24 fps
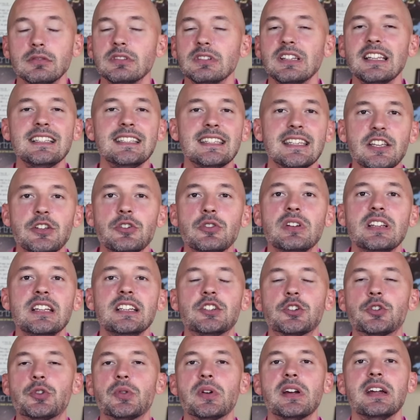Let's say you need
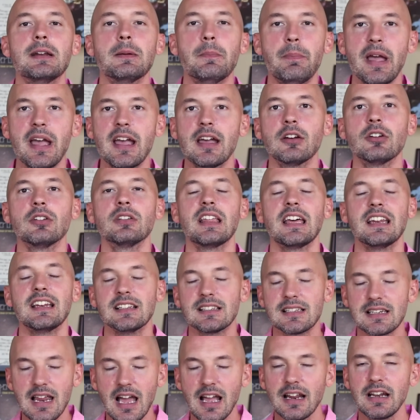to create a banner that
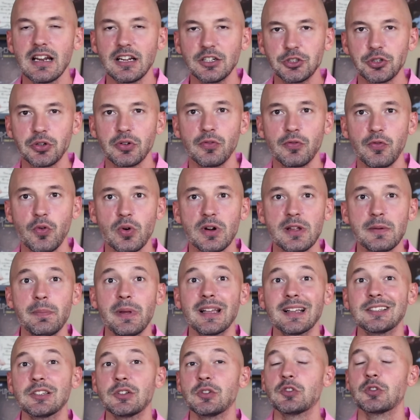is 940
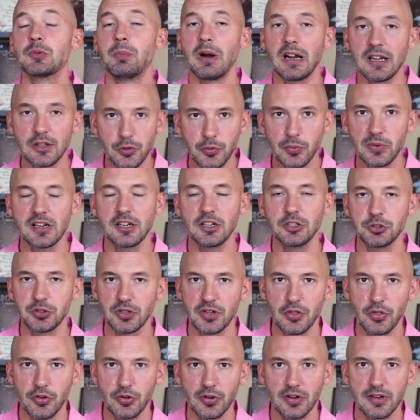pixels by
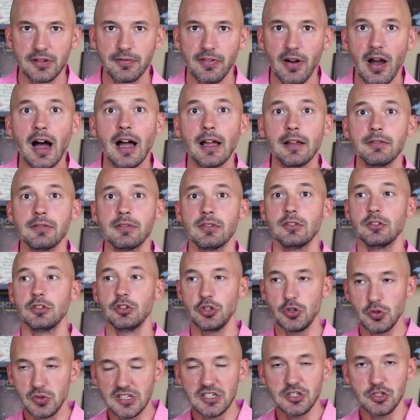335.
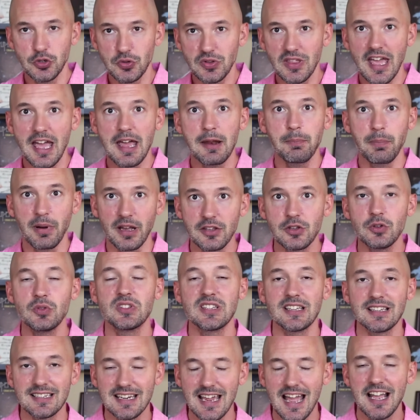You can do that by
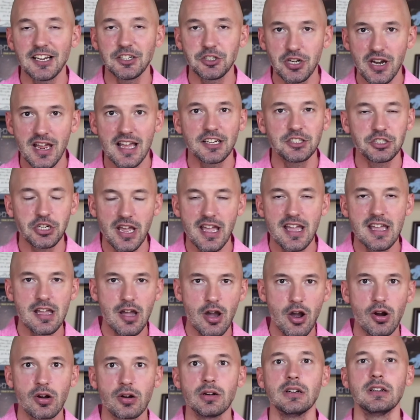using dash dash
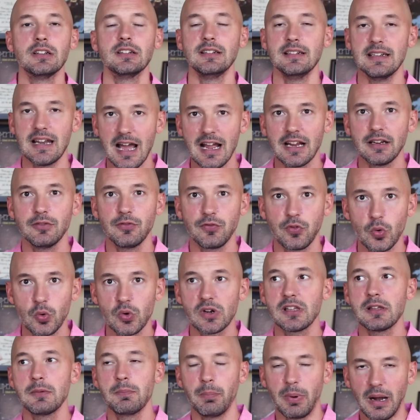AR
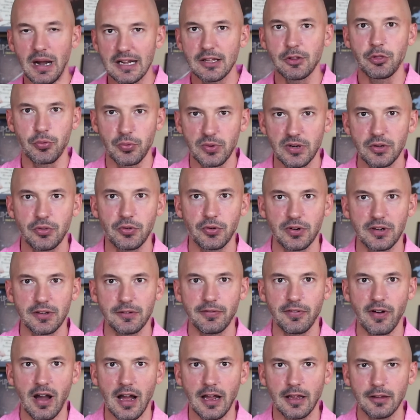940 by
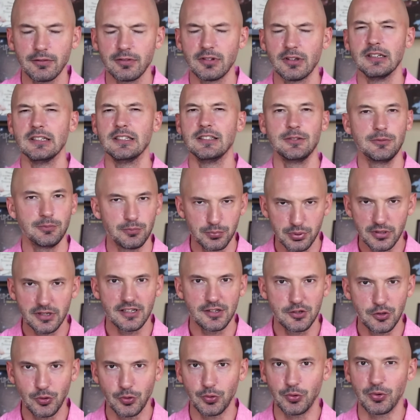335. Pretty
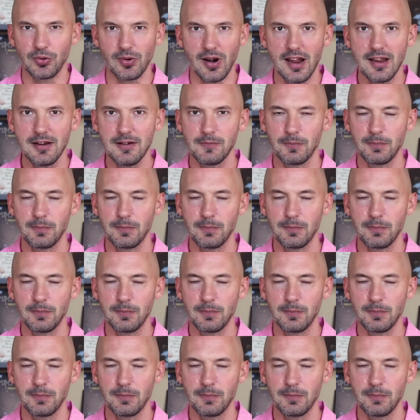cool, right?